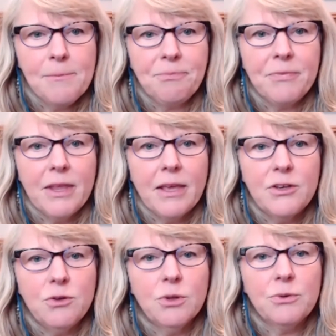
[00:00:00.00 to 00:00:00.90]
and
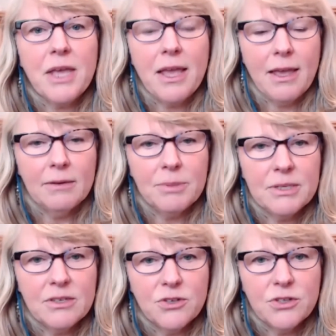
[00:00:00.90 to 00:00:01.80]
you learn the hand
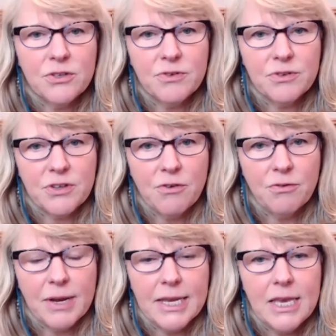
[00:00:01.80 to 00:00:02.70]
positions for self
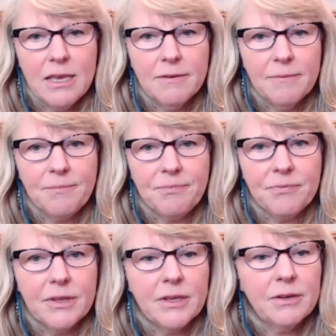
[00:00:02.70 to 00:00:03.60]
Reiki
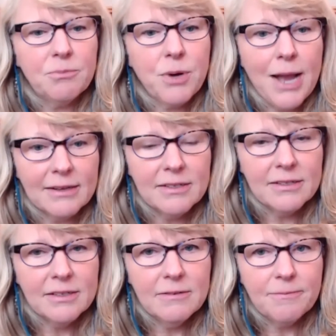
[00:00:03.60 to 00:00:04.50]
and practice
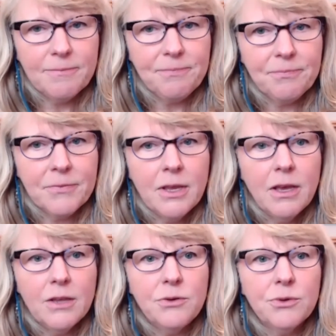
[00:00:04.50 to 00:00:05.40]
it.
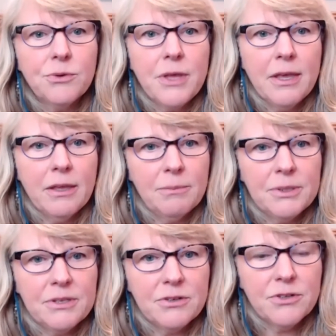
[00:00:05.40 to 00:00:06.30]
And you learn the hand
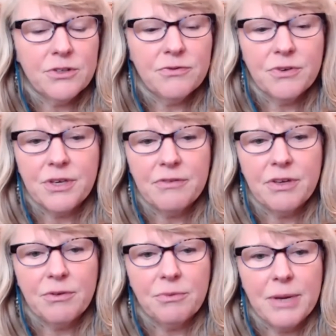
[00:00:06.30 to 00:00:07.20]
positions for
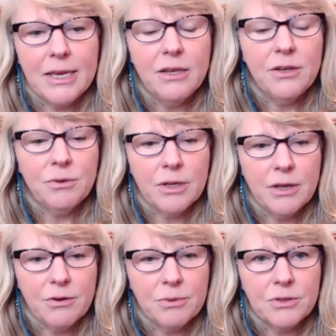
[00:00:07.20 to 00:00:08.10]
giving Reiki to
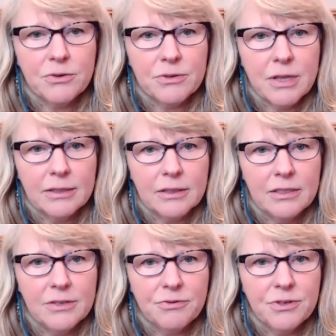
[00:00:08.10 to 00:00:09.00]
another, which are slightly
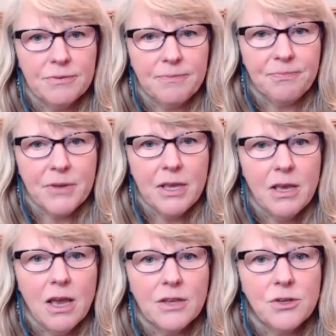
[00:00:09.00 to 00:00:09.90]
different.
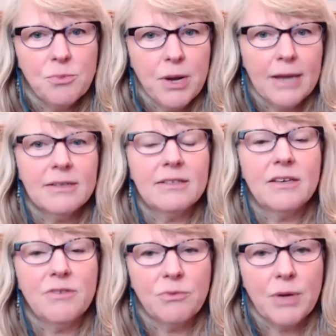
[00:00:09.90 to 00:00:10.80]
And you practice
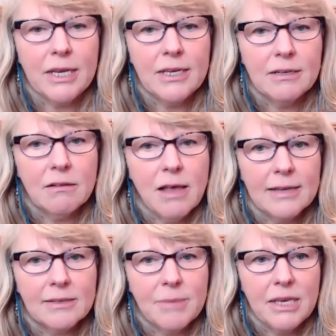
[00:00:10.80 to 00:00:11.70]
giving Reiki to
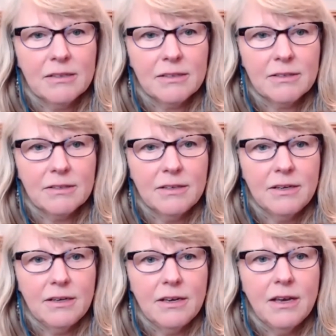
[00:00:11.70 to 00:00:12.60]
classmates.
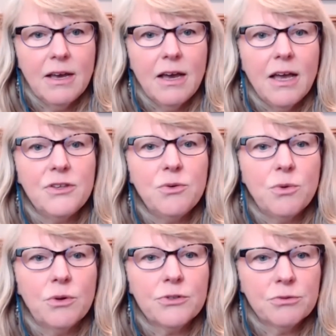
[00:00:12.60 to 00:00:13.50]
And you
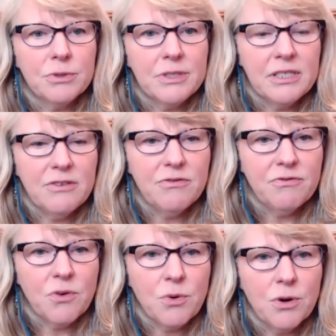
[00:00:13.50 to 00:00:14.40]
also receive
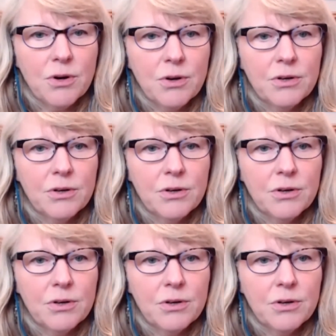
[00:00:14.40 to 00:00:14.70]
4